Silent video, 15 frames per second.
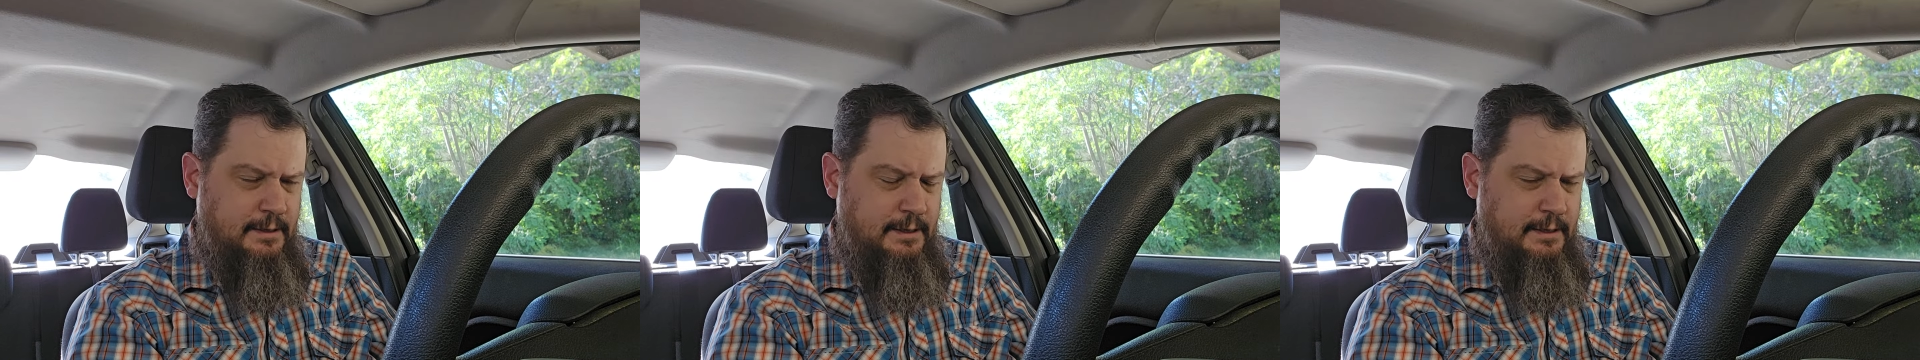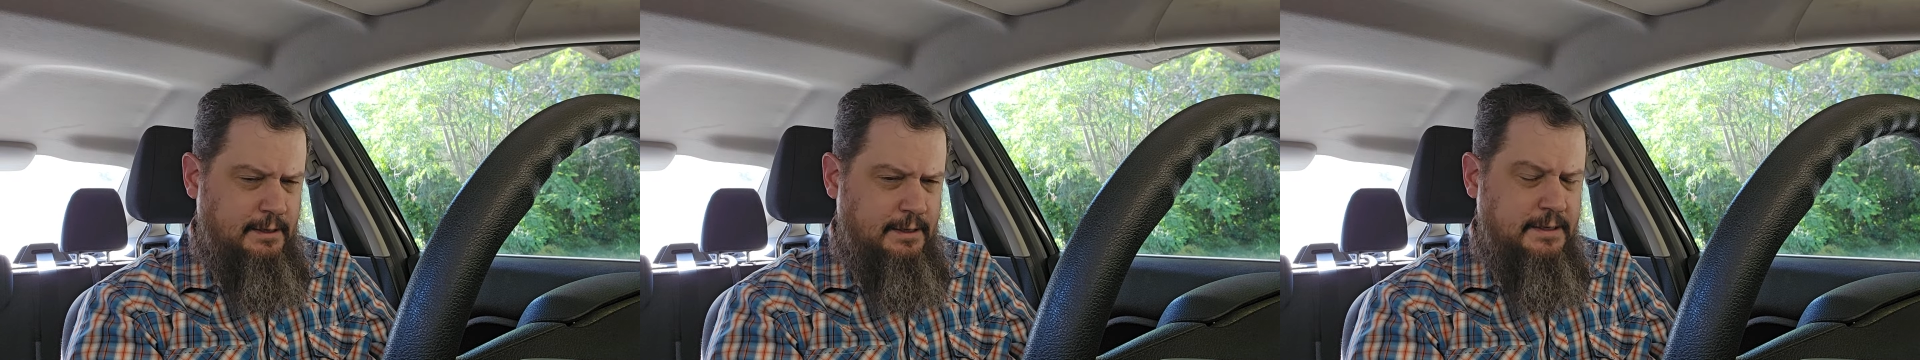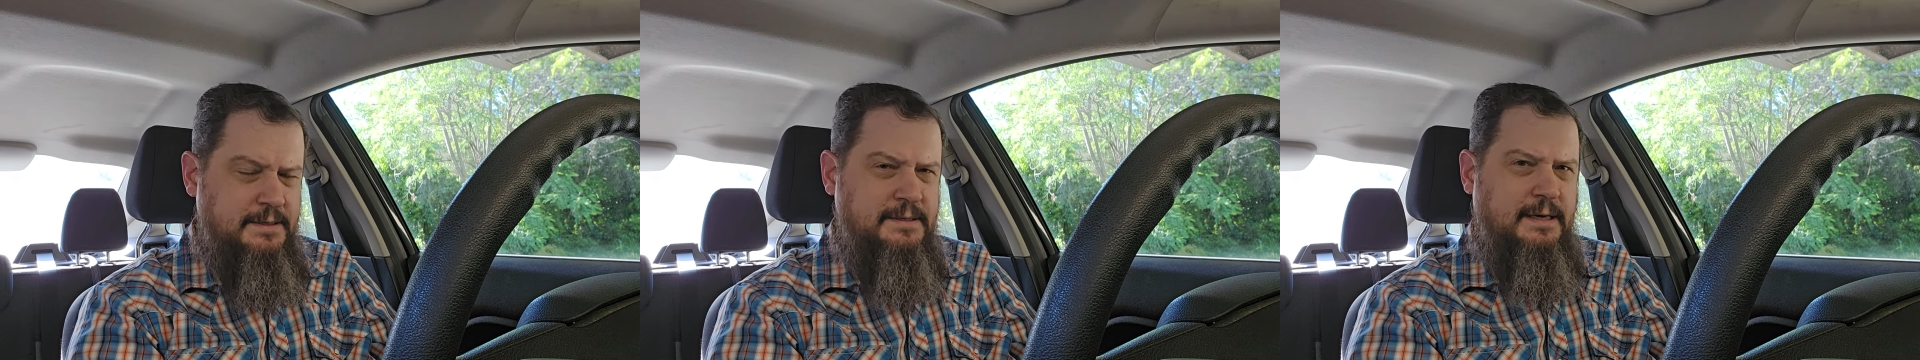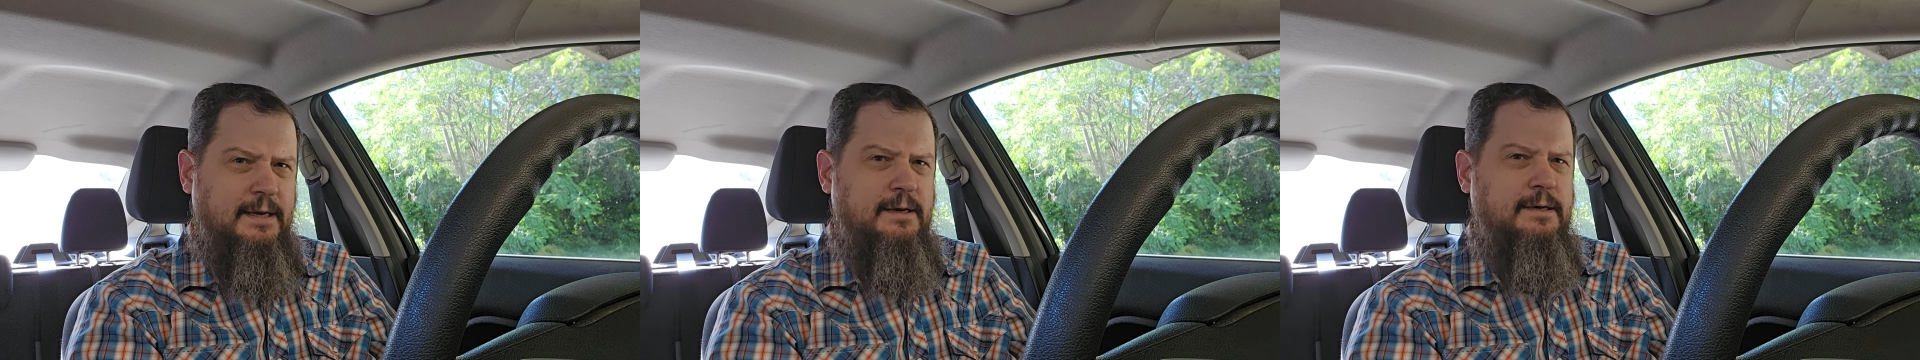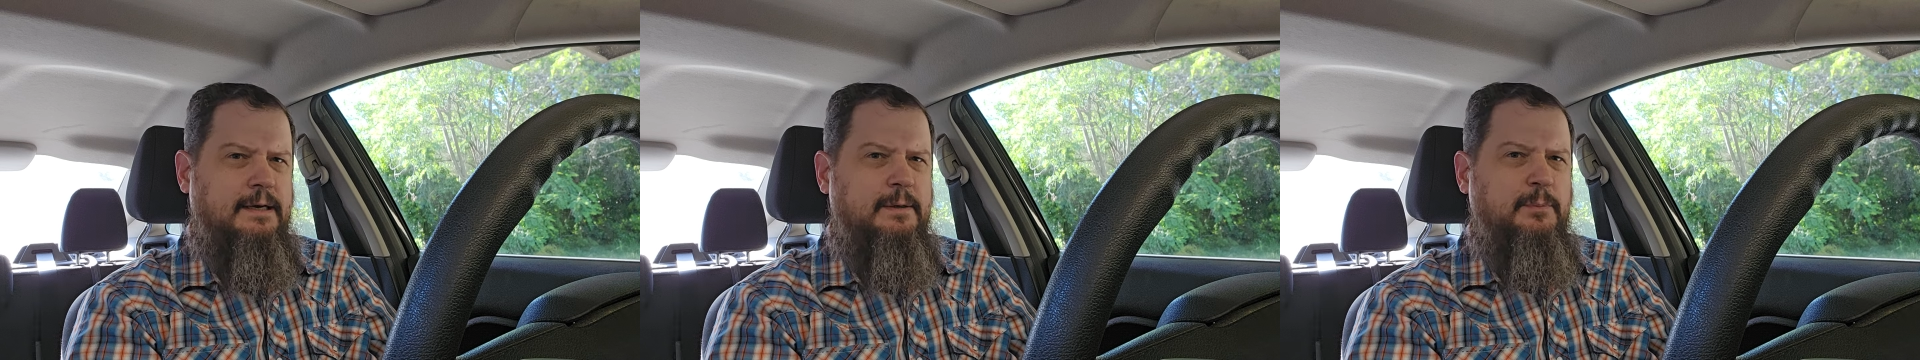and I decided
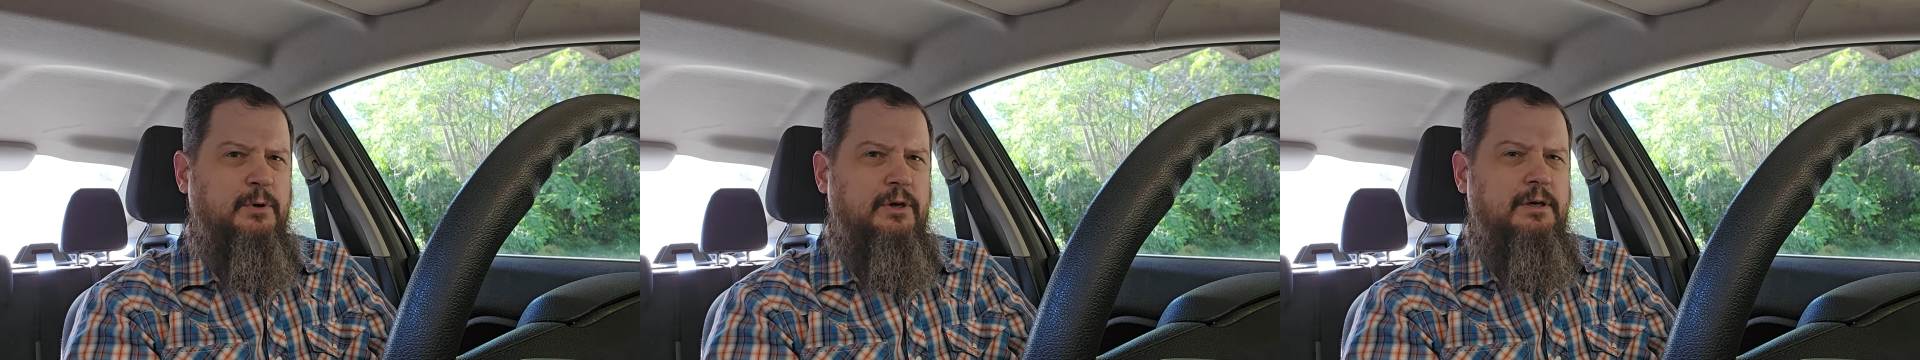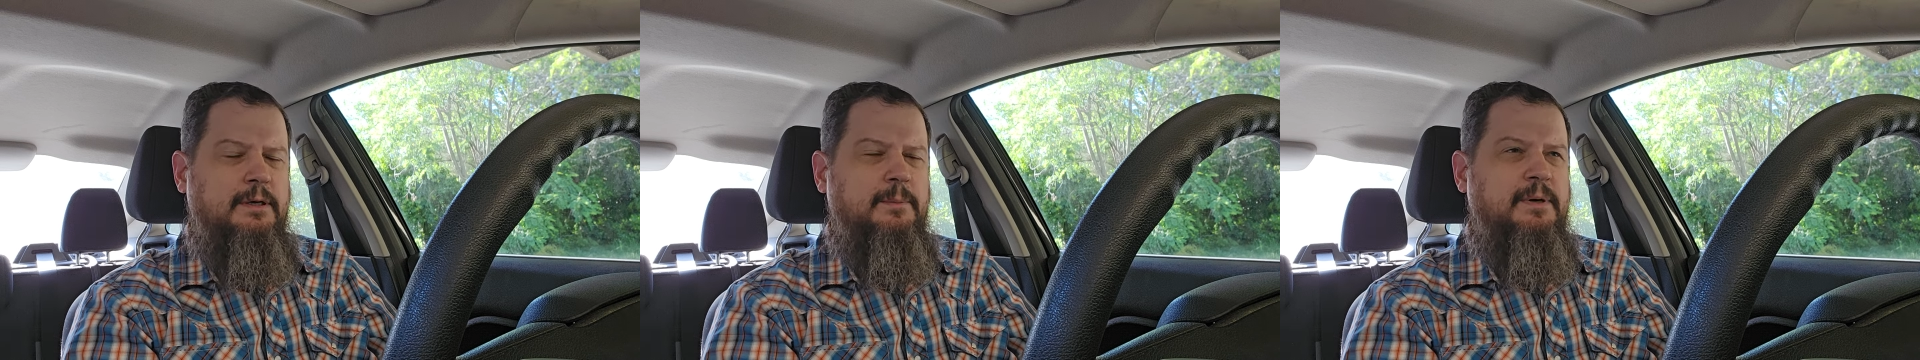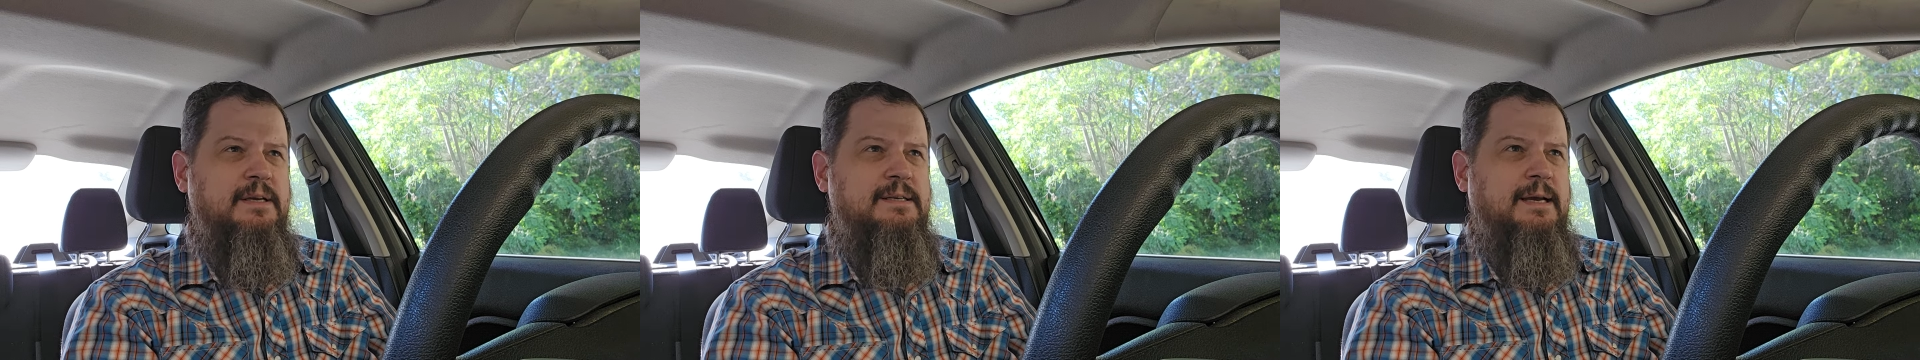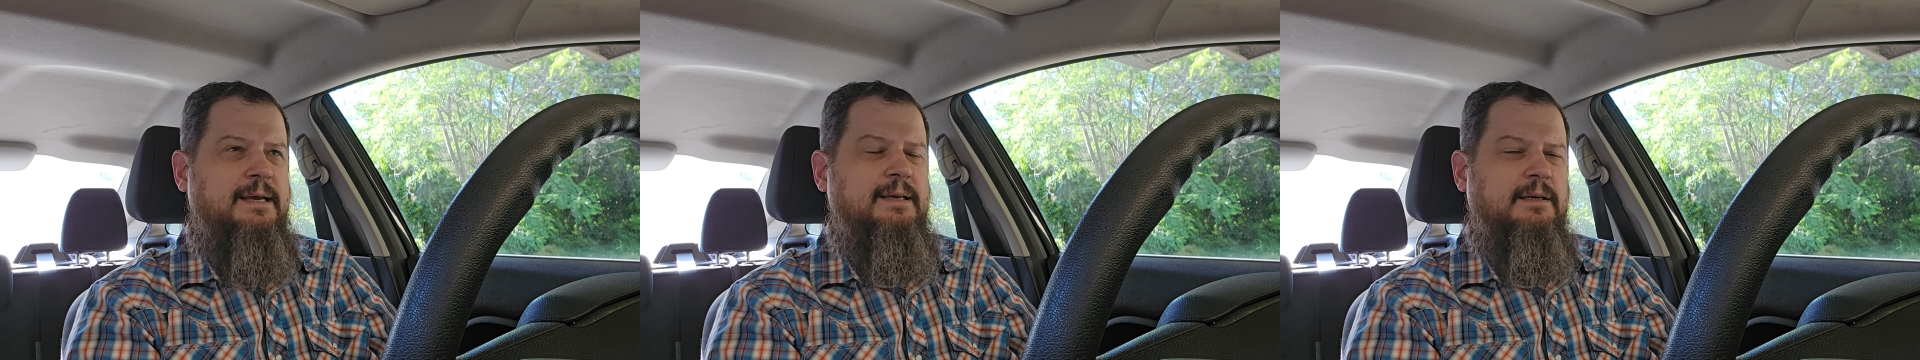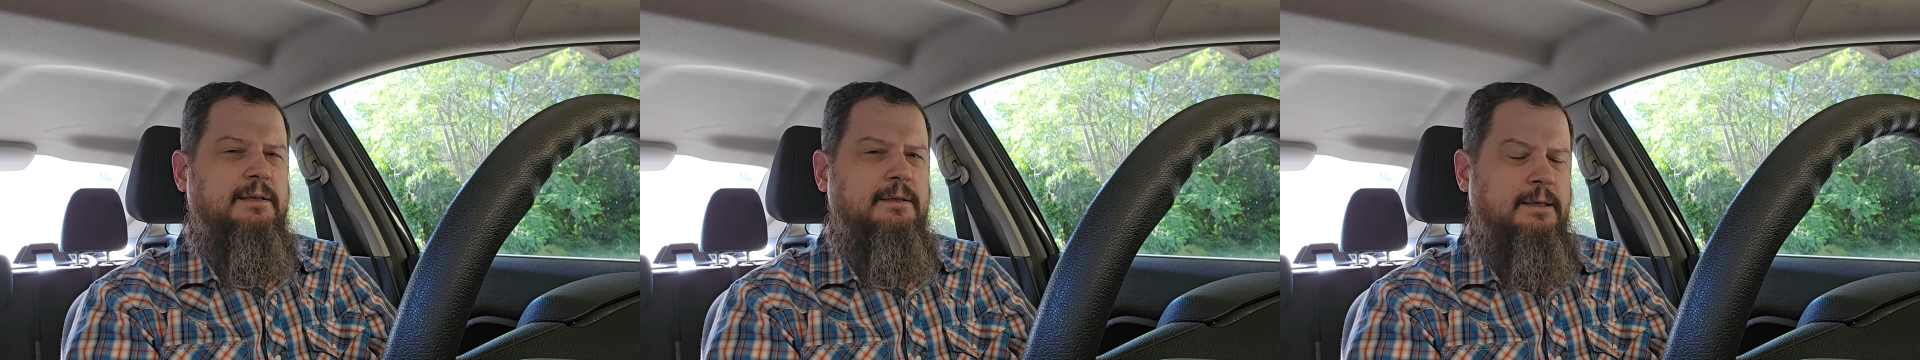not to put it up because I
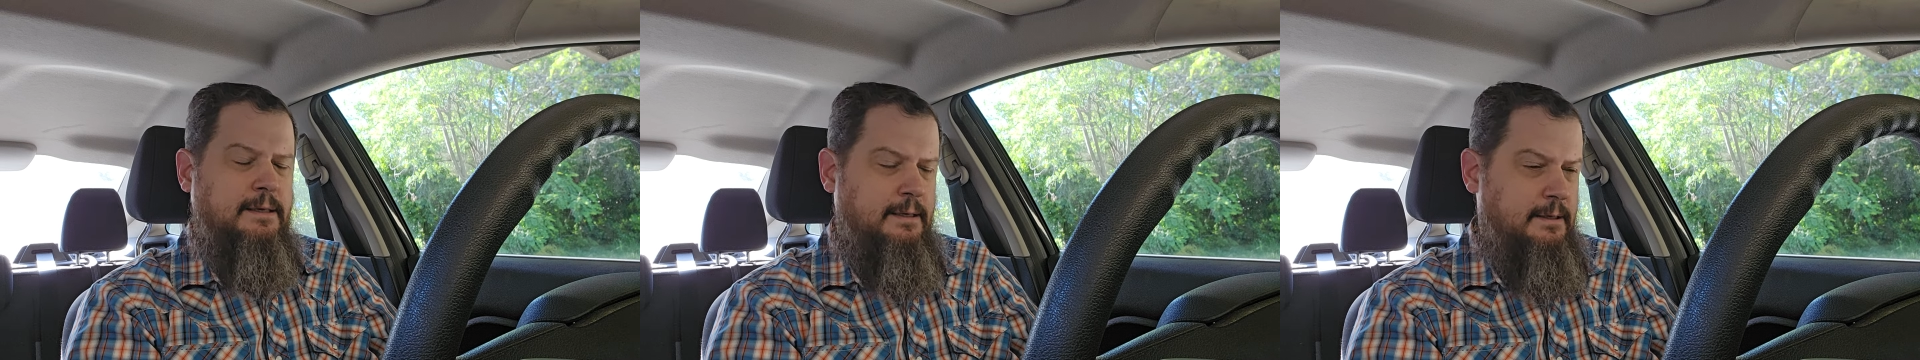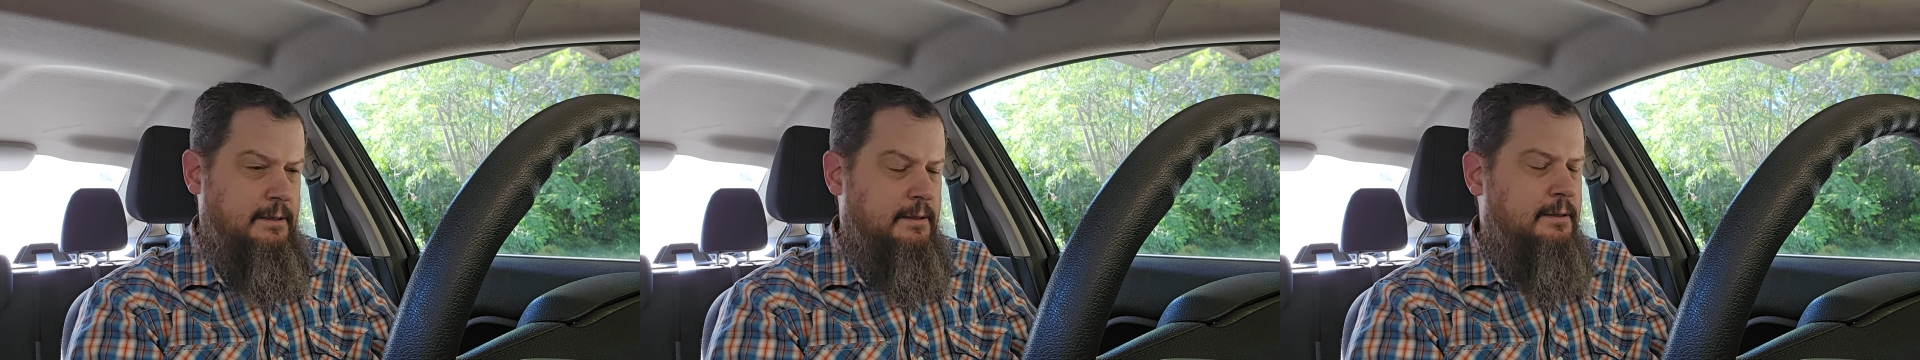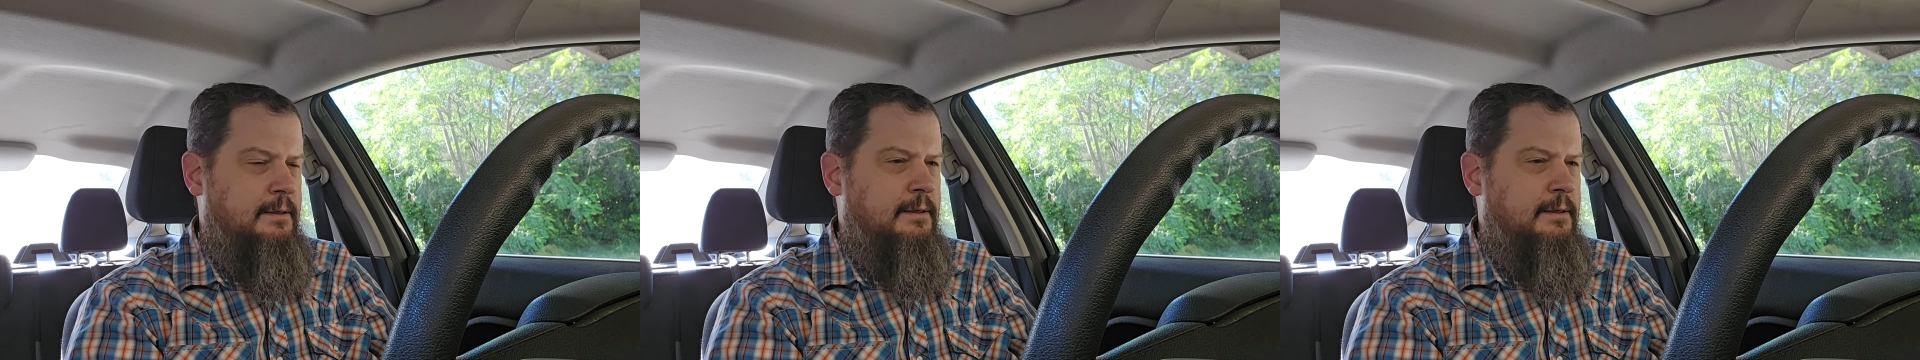get a little heated.